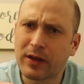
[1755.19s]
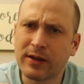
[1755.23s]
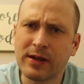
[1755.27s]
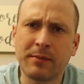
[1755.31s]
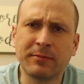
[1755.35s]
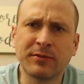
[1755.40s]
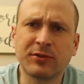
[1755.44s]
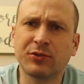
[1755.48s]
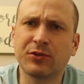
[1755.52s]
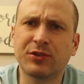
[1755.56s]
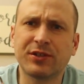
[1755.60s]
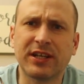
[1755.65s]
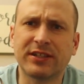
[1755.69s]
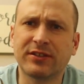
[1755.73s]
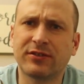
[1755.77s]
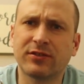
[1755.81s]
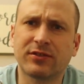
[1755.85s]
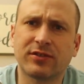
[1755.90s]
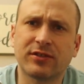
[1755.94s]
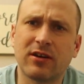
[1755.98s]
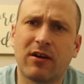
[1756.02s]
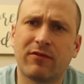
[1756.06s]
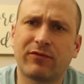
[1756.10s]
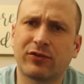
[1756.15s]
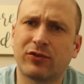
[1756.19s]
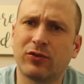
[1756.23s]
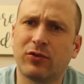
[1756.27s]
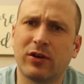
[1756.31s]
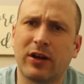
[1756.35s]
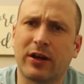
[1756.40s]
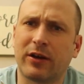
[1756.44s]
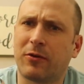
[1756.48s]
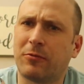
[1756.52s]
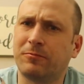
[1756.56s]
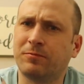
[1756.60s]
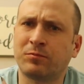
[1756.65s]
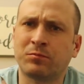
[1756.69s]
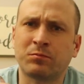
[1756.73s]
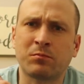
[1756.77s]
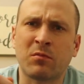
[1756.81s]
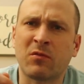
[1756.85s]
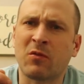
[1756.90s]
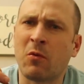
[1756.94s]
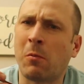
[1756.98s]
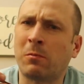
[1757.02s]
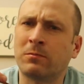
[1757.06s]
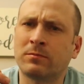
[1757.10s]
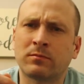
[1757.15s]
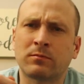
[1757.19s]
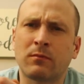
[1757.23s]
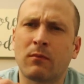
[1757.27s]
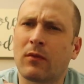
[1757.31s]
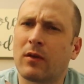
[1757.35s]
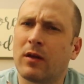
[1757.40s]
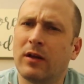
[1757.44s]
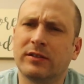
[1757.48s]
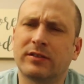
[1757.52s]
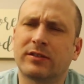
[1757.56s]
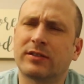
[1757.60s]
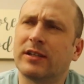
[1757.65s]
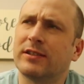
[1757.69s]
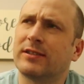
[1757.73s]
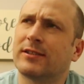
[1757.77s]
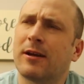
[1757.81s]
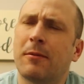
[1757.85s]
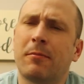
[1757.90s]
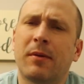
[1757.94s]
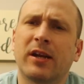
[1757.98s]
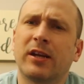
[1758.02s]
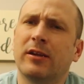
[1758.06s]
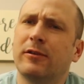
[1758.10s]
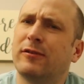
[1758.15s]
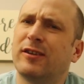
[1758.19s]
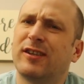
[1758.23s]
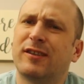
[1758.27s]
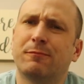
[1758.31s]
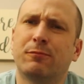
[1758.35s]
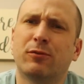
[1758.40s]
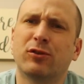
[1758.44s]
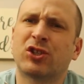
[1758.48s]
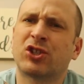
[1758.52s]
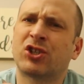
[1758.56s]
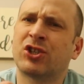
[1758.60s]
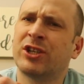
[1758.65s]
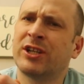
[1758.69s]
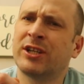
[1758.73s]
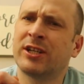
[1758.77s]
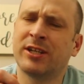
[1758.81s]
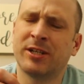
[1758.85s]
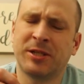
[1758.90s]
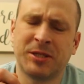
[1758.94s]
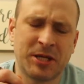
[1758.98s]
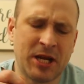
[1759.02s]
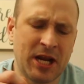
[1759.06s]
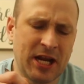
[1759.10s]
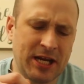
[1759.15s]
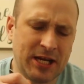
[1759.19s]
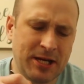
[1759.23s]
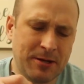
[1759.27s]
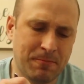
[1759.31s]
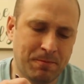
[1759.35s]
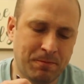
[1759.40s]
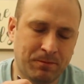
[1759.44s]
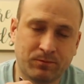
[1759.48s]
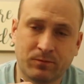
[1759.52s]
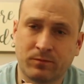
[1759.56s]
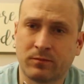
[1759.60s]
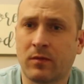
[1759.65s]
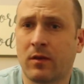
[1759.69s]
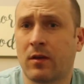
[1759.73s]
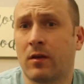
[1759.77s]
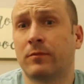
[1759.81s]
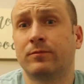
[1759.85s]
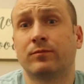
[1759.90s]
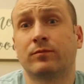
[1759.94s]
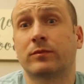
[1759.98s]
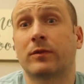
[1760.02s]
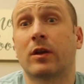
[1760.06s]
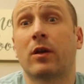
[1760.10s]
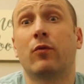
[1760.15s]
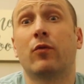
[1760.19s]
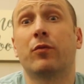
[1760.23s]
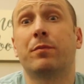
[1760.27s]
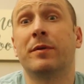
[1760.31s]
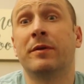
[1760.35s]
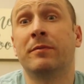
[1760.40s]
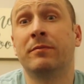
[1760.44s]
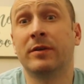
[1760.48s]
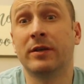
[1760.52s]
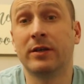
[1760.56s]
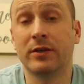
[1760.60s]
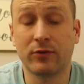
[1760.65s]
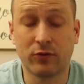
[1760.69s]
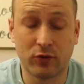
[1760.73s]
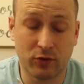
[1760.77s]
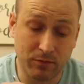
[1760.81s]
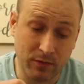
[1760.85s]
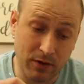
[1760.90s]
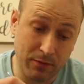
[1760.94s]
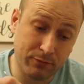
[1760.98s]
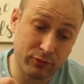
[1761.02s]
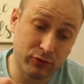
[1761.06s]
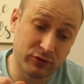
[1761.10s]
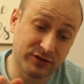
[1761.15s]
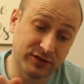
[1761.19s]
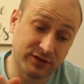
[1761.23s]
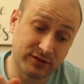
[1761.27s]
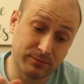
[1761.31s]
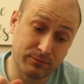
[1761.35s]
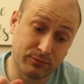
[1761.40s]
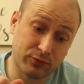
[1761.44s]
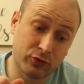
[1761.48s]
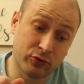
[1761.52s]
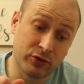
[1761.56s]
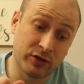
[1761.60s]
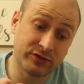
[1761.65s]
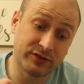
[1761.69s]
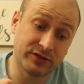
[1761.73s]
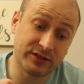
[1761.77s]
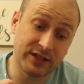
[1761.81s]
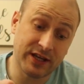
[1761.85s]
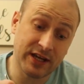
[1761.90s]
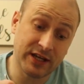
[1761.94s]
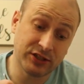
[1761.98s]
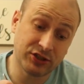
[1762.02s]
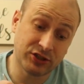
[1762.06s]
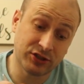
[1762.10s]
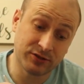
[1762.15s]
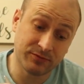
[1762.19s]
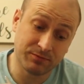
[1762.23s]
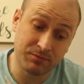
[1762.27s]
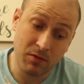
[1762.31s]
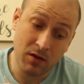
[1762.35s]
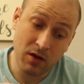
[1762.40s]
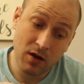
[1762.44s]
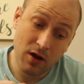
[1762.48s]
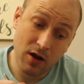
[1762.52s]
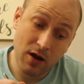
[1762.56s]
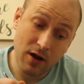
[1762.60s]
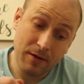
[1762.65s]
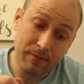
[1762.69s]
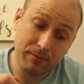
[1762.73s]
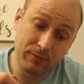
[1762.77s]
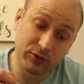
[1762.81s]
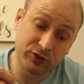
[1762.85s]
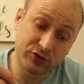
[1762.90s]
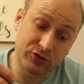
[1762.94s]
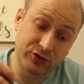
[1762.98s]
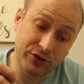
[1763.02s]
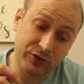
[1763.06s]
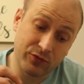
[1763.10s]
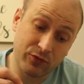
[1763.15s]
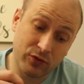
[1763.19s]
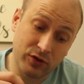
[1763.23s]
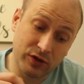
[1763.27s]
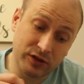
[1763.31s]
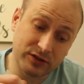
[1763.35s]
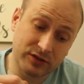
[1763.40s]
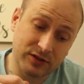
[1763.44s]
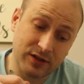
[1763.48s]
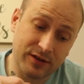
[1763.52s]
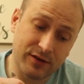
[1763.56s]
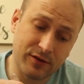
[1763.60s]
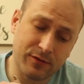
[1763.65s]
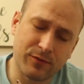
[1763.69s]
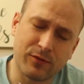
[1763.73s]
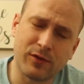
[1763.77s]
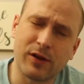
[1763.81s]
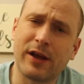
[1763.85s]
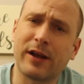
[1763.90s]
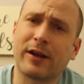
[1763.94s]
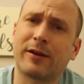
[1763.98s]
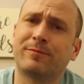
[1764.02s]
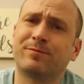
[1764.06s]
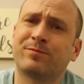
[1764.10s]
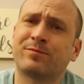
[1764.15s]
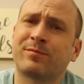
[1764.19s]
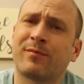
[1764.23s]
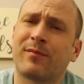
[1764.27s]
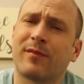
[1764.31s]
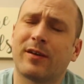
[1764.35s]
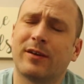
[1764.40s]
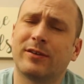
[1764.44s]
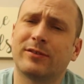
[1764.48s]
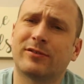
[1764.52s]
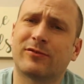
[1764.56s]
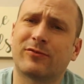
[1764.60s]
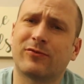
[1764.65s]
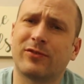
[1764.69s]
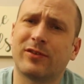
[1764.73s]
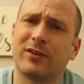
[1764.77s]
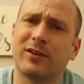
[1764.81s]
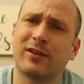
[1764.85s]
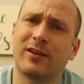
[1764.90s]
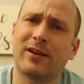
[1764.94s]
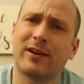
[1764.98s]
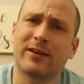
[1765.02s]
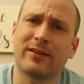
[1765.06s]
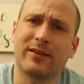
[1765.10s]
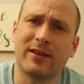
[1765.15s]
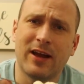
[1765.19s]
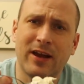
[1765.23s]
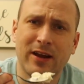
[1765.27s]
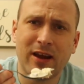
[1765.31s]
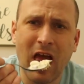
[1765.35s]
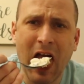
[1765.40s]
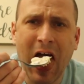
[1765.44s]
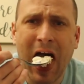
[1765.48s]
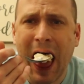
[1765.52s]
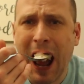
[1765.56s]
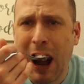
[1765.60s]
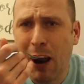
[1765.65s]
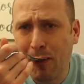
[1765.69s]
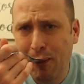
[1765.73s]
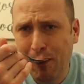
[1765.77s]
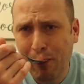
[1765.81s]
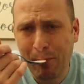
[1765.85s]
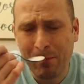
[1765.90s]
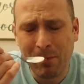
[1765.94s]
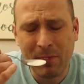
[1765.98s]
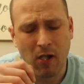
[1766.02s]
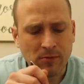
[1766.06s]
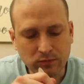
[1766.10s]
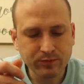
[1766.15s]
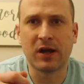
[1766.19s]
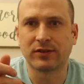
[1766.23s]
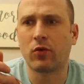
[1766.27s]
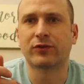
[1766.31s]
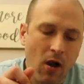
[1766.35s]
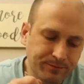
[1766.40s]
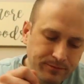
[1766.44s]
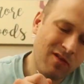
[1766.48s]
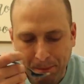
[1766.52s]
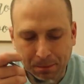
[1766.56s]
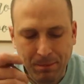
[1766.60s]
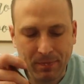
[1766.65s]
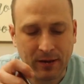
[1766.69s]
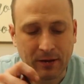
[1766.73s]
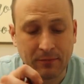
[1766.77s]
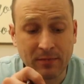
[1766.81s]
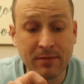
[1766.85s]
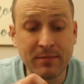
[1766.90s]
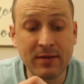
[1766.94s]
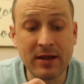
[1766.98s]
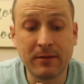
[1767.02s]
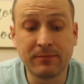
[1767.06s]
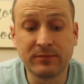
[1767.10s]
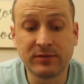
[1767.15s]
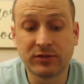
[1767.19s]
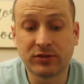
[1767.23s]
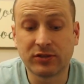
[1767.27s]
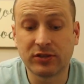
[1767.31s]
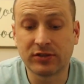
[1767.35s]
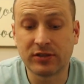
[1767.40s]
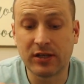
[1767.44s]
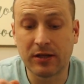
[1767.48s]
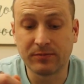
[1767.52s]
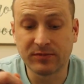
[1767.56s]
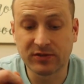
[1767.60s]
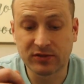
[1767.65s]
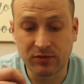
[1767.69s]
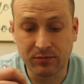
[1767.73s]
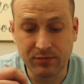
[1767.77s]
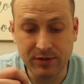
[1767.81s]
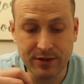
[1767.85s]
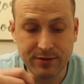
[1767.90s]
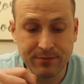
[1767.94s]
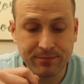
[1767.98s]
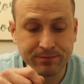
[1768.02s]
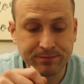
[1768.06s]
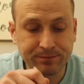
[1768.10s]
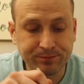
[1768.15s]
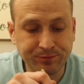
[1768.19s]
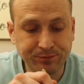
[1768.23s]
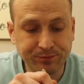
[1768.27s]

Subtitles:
How much you guess yourself too? Like, let's say somebody is butchering a name. It would be me, or my pronunciation, butchering words, and you're like, is it really like that? Maybe that just happens to me.